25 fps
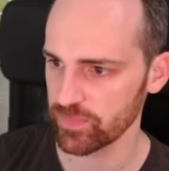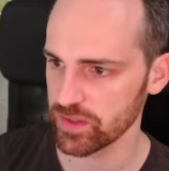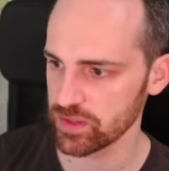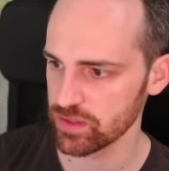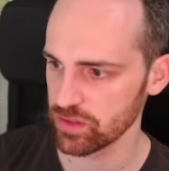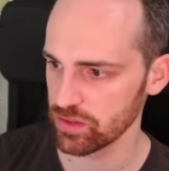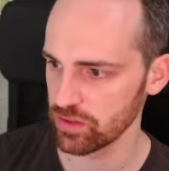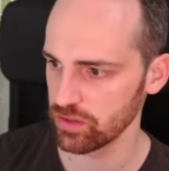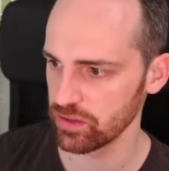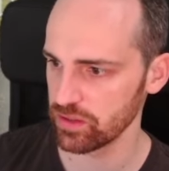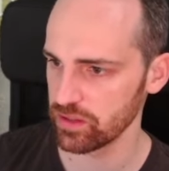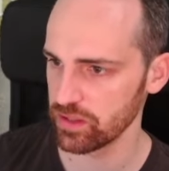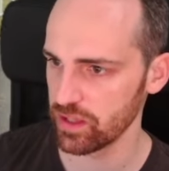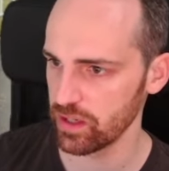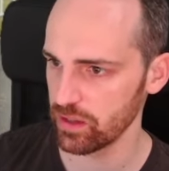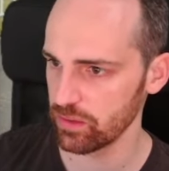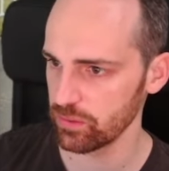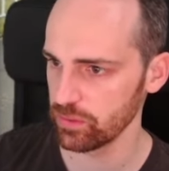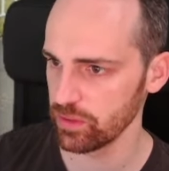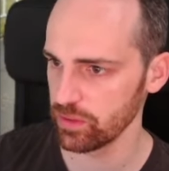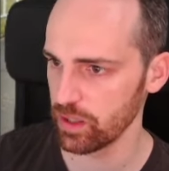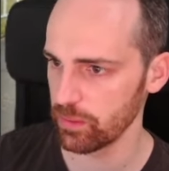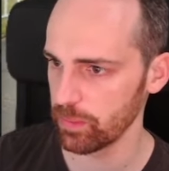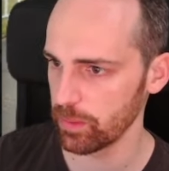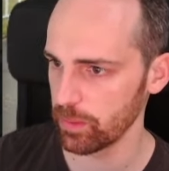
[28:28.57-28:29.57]
So now
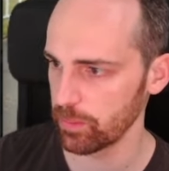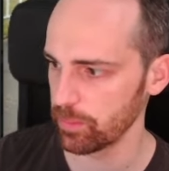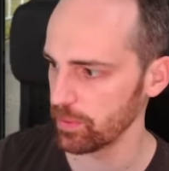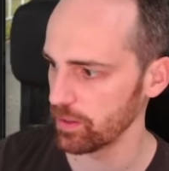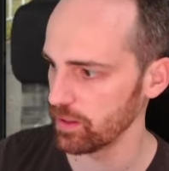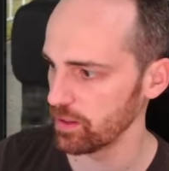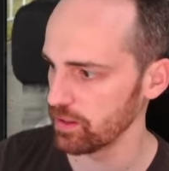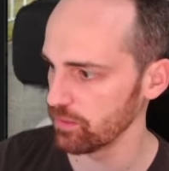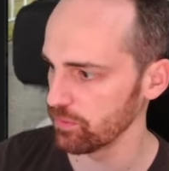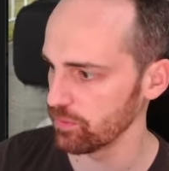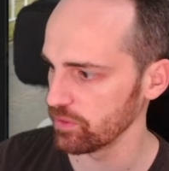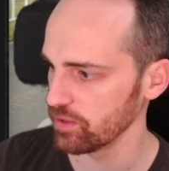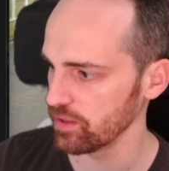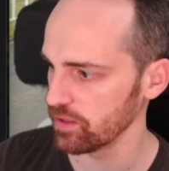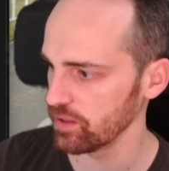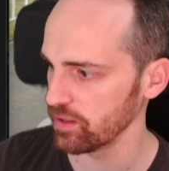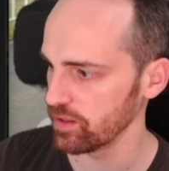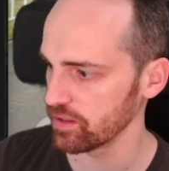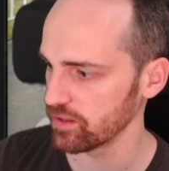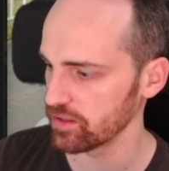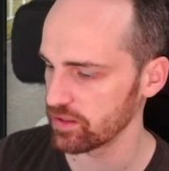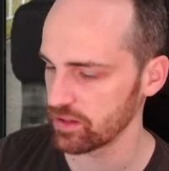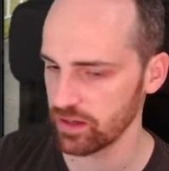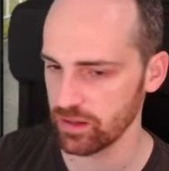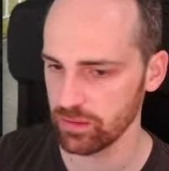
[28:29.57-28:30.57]
we are prepared with the
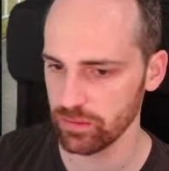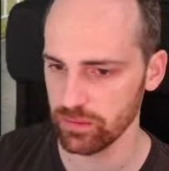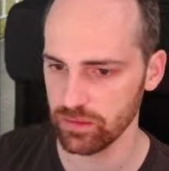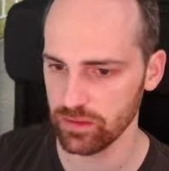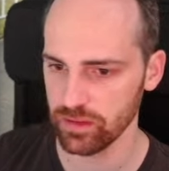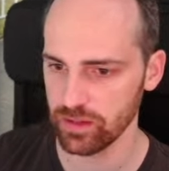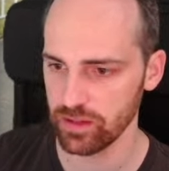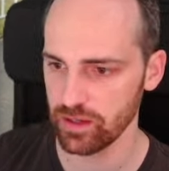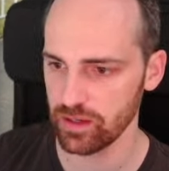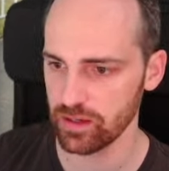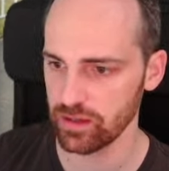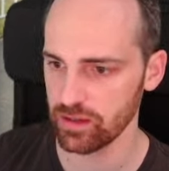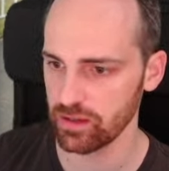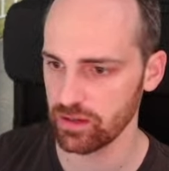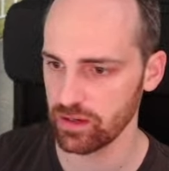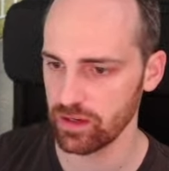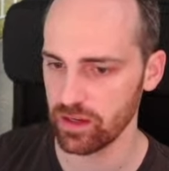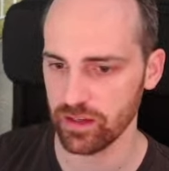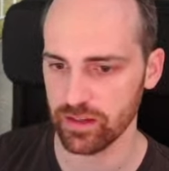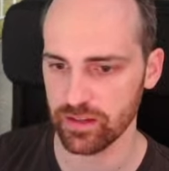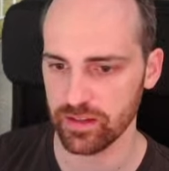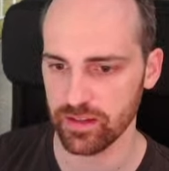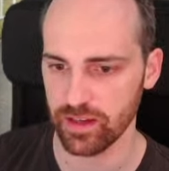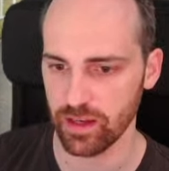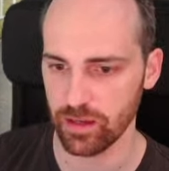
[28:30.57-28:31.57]
next round here, the
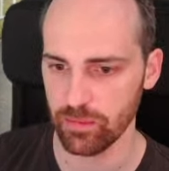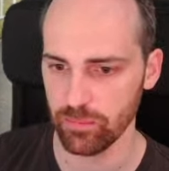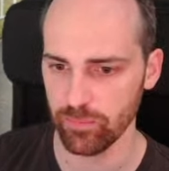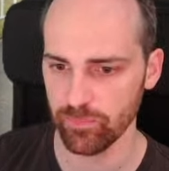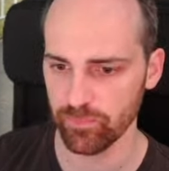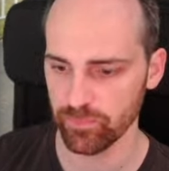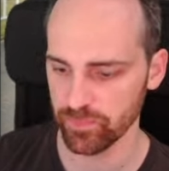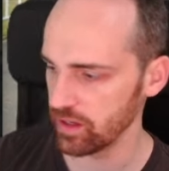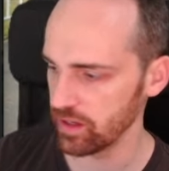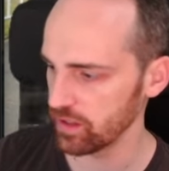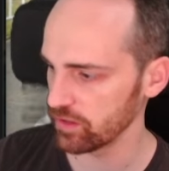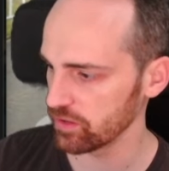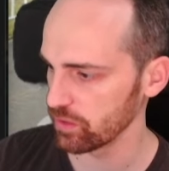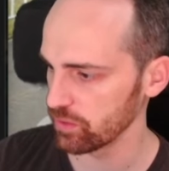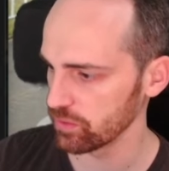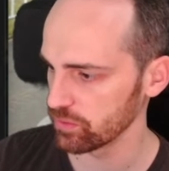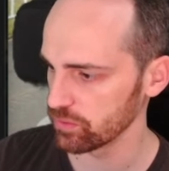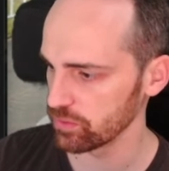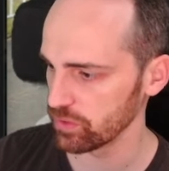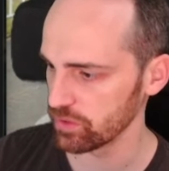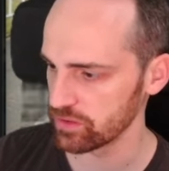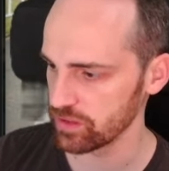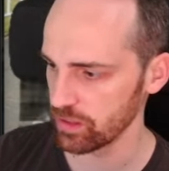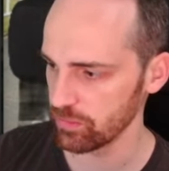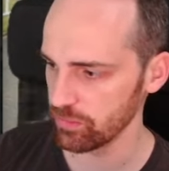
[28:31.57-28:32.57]
next game. Let's go
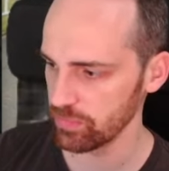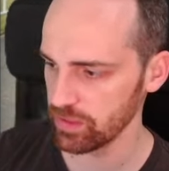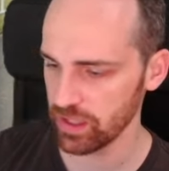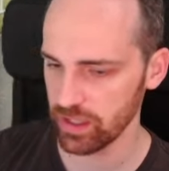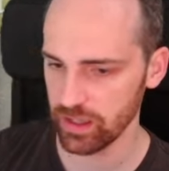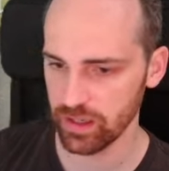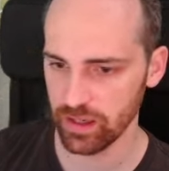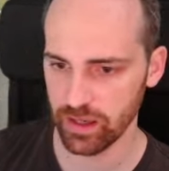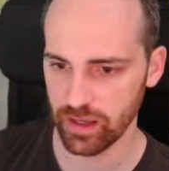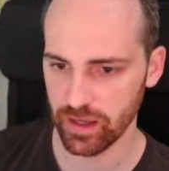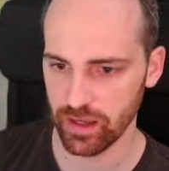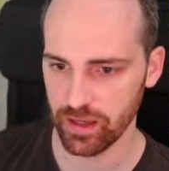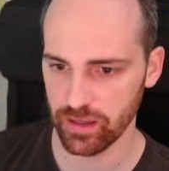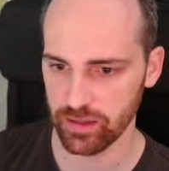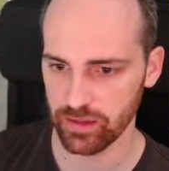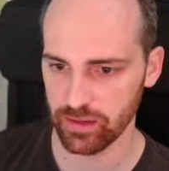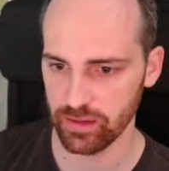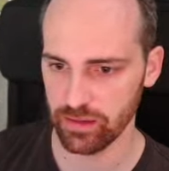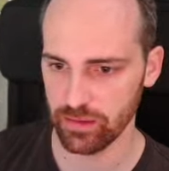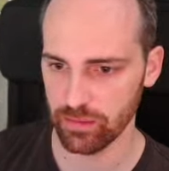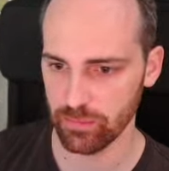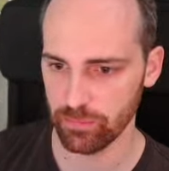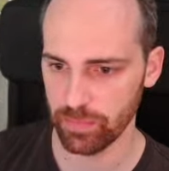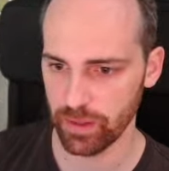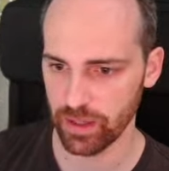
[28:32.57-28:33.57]
to the terminal
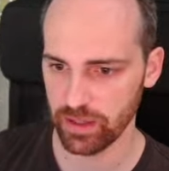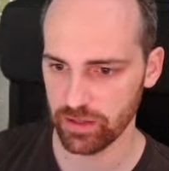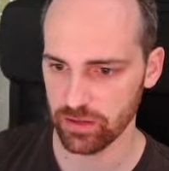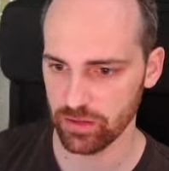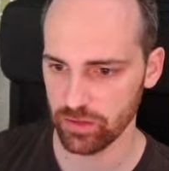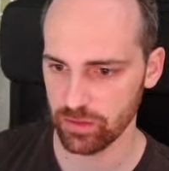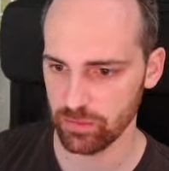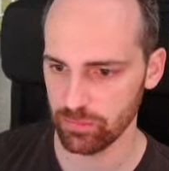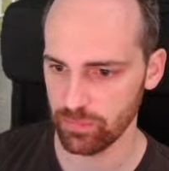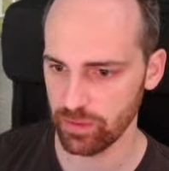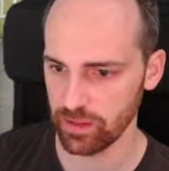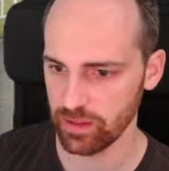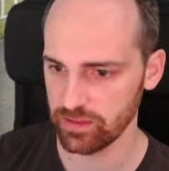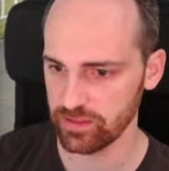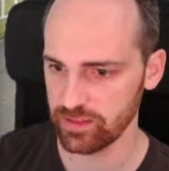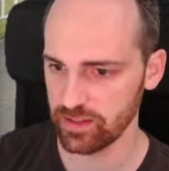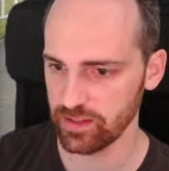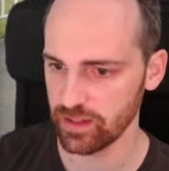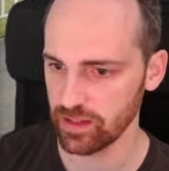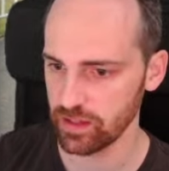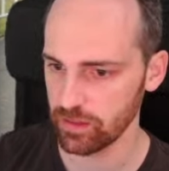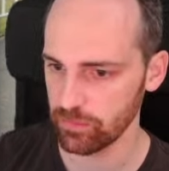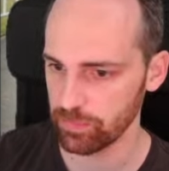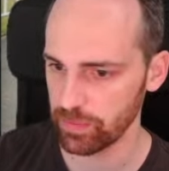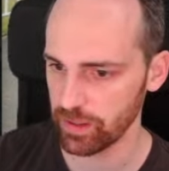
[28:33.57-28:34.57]
and Python main
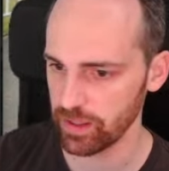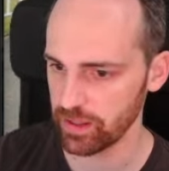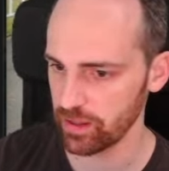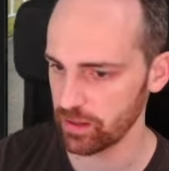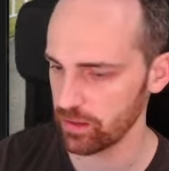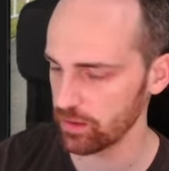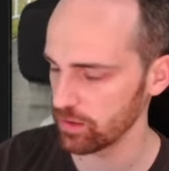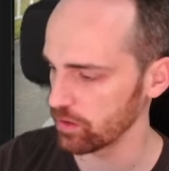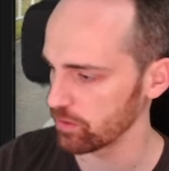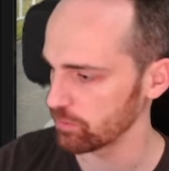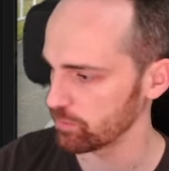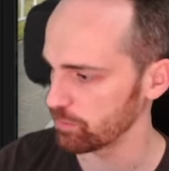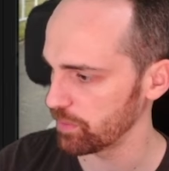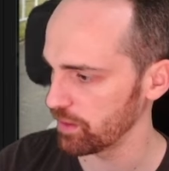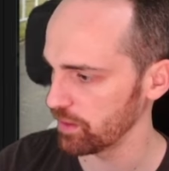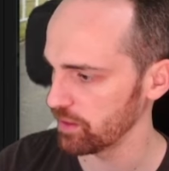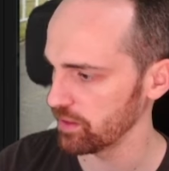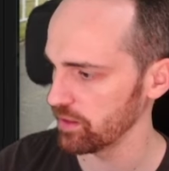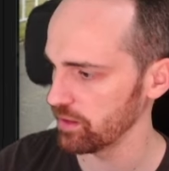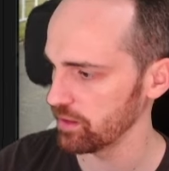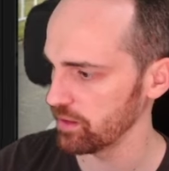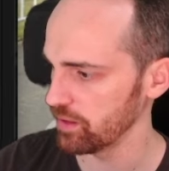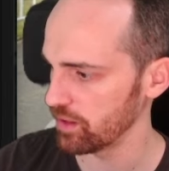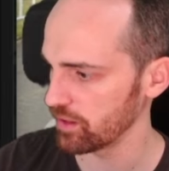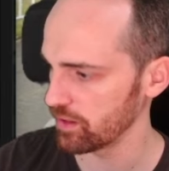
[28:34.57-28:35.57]
single
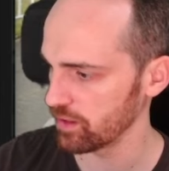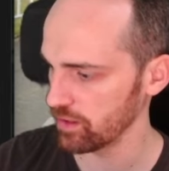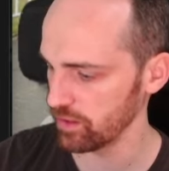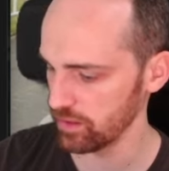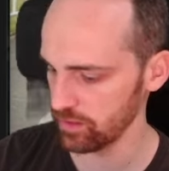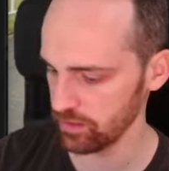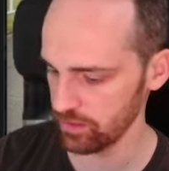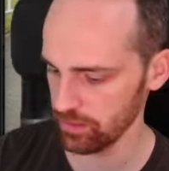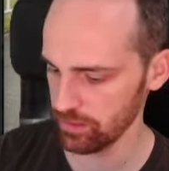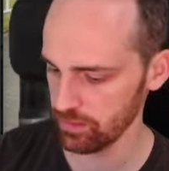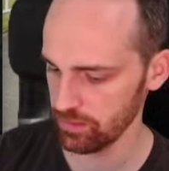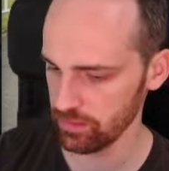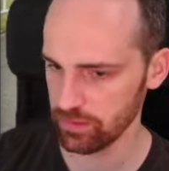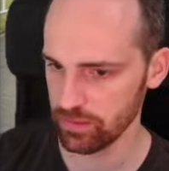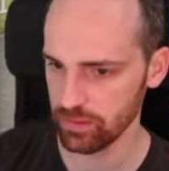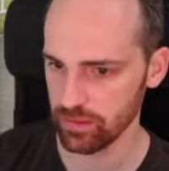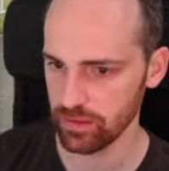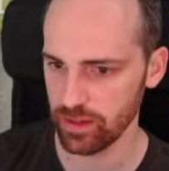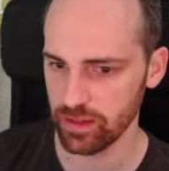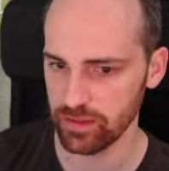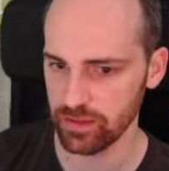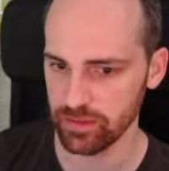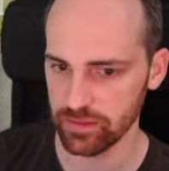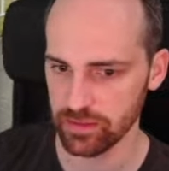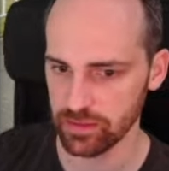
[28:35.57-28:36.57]
player.py again,
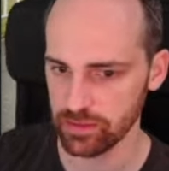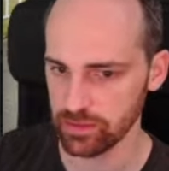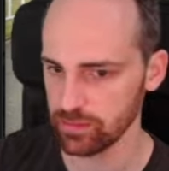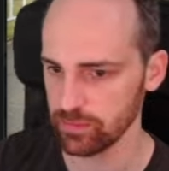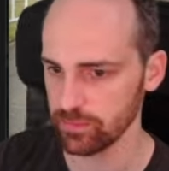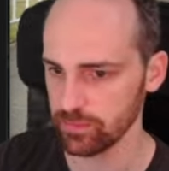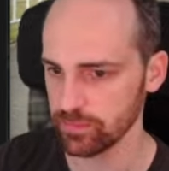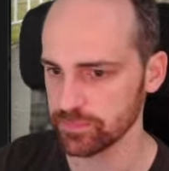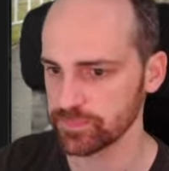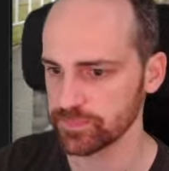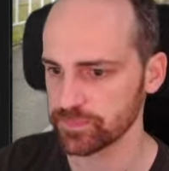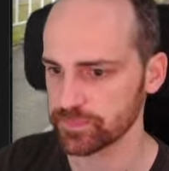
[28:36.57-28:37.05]
enter.